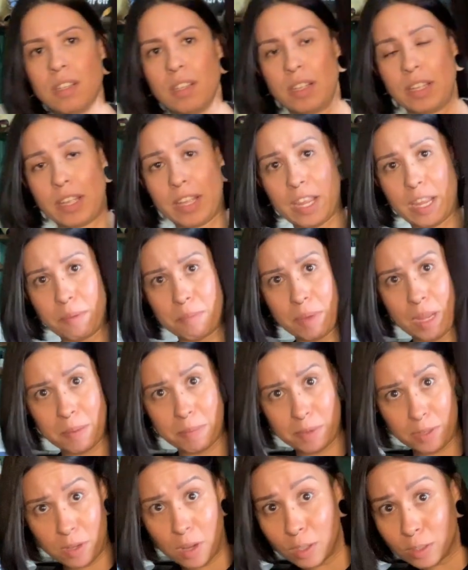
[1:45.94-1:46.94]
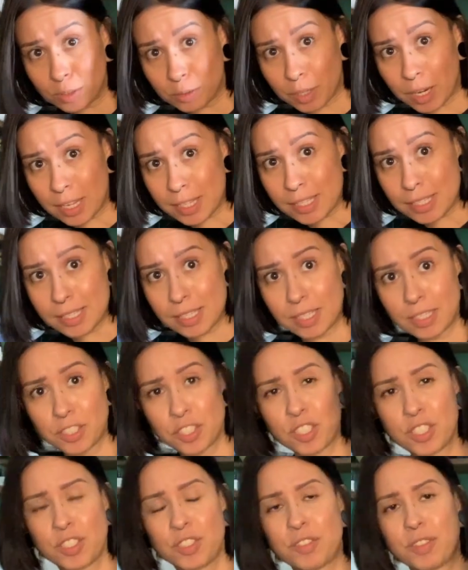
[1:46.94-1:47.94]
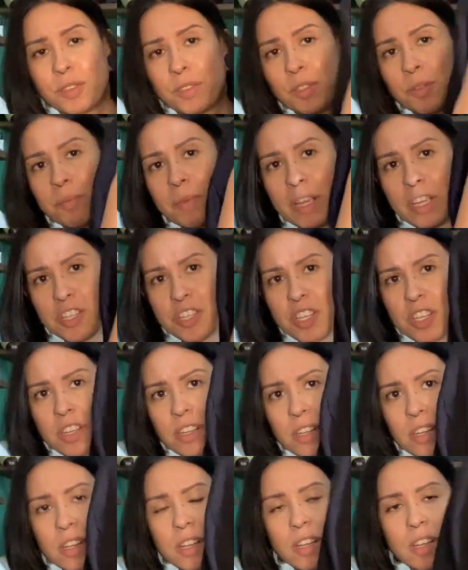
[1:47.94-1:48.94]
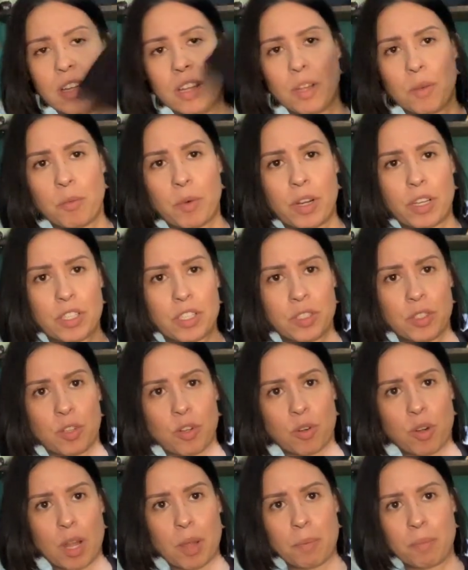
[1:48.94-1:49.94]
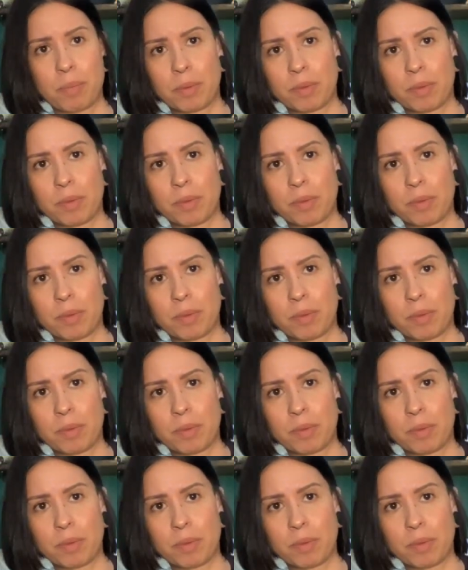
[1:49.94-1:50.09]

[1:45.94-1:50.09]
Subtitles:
a baby doll dress, just to measure where to crop